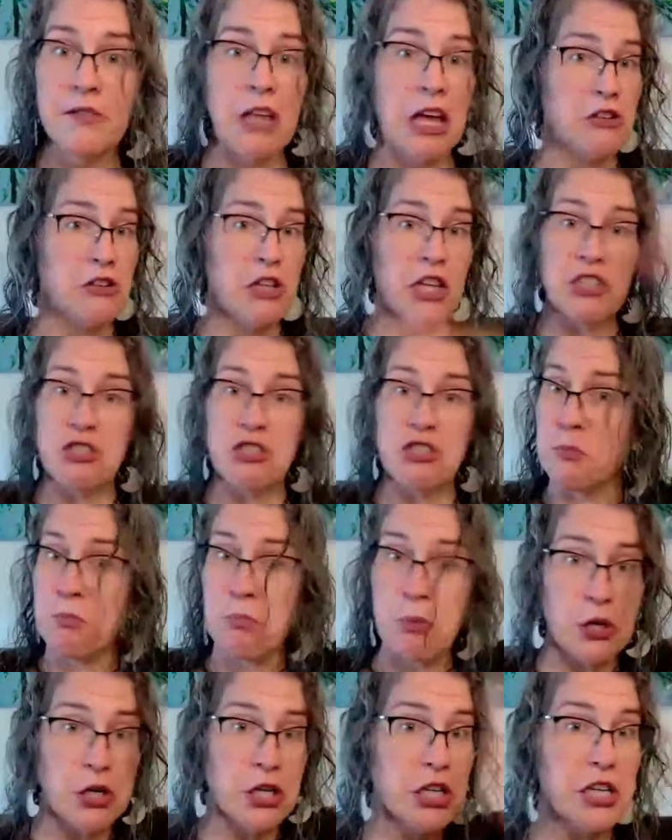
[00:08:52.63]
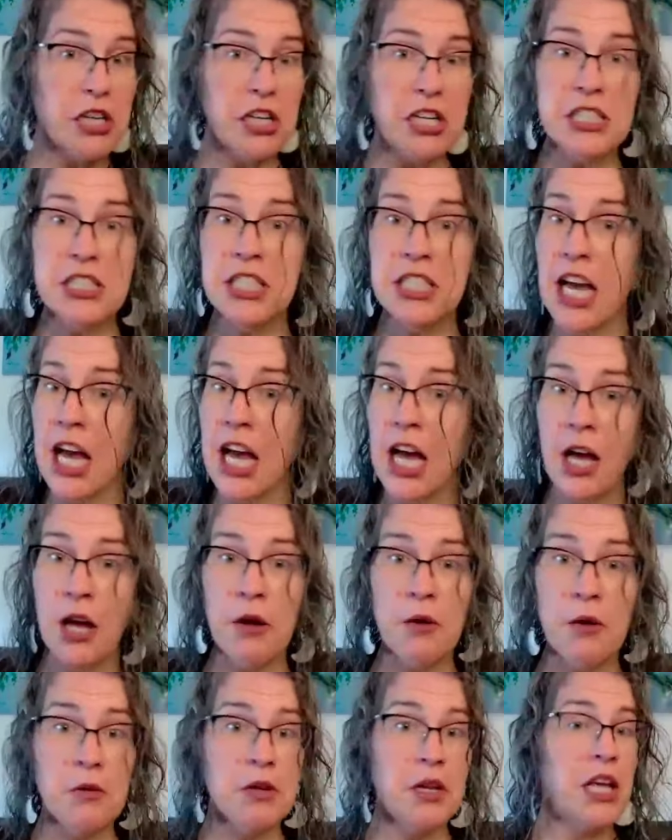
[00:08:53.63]
Like, let's just burn it all
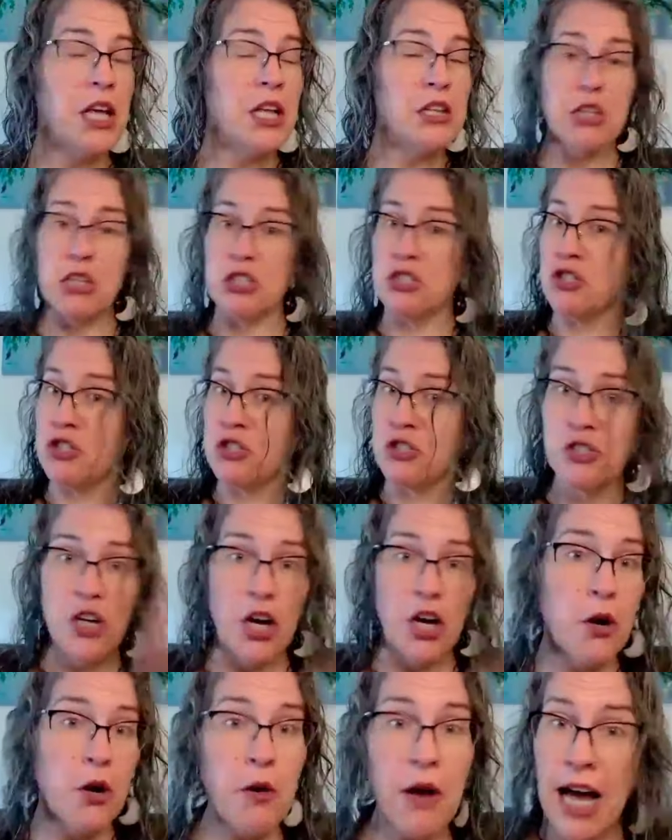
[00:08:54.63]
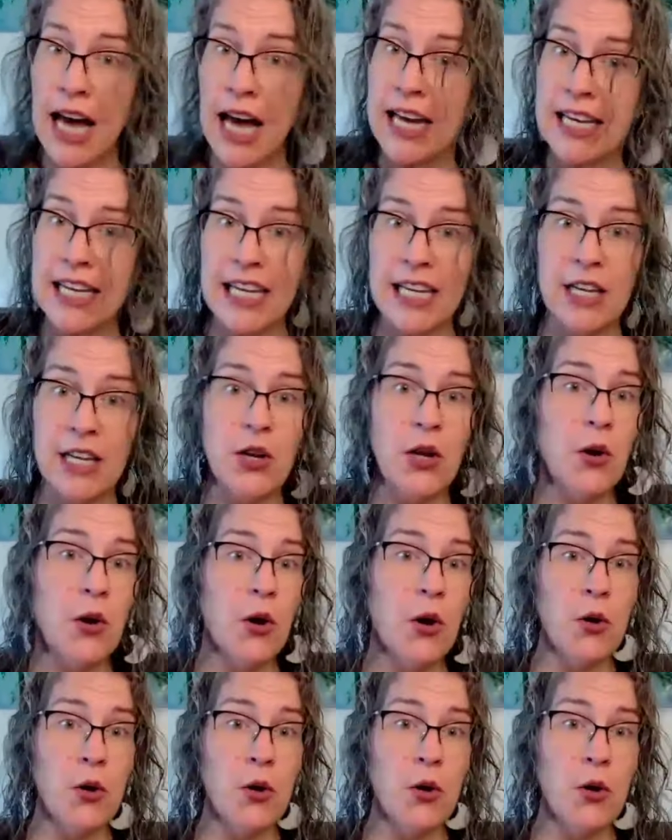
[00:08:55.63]
down. Let's just go at it.